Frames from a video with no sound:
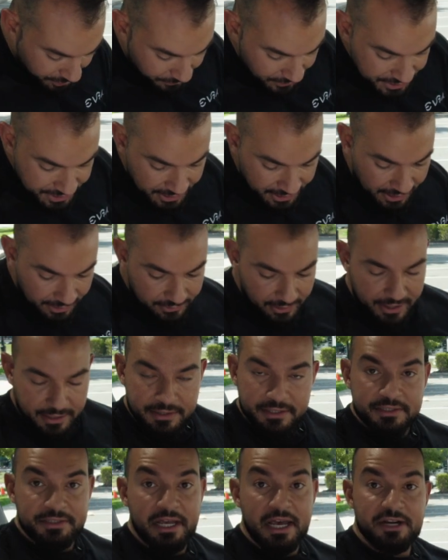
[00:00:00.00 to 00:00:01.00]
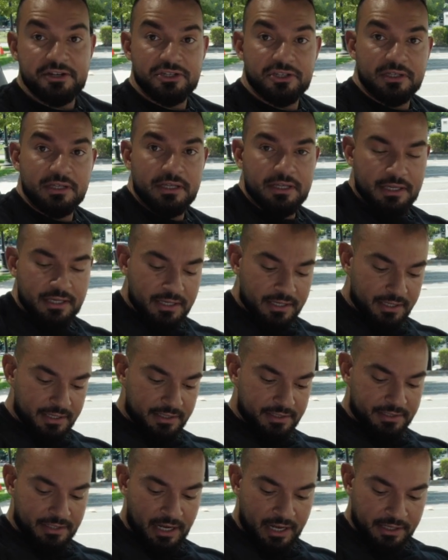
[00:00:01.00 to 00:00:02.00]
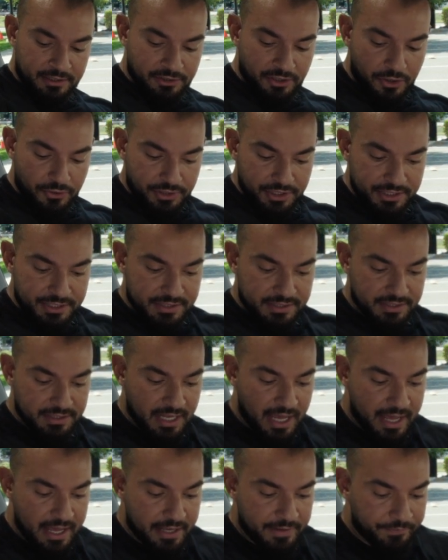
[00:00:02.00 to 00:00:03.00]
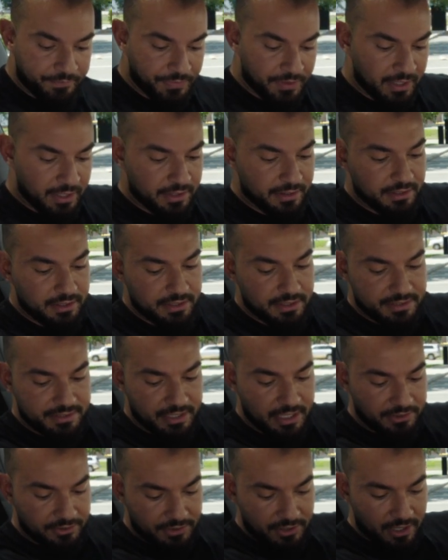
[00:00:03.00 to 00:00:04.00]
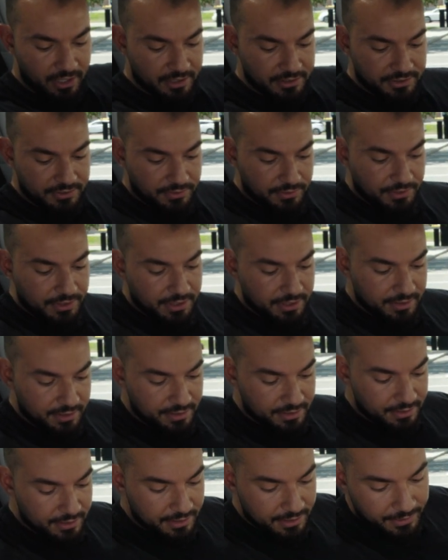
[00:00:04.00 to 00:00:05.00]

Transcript: reason I like this actually is I noticed that the center console here,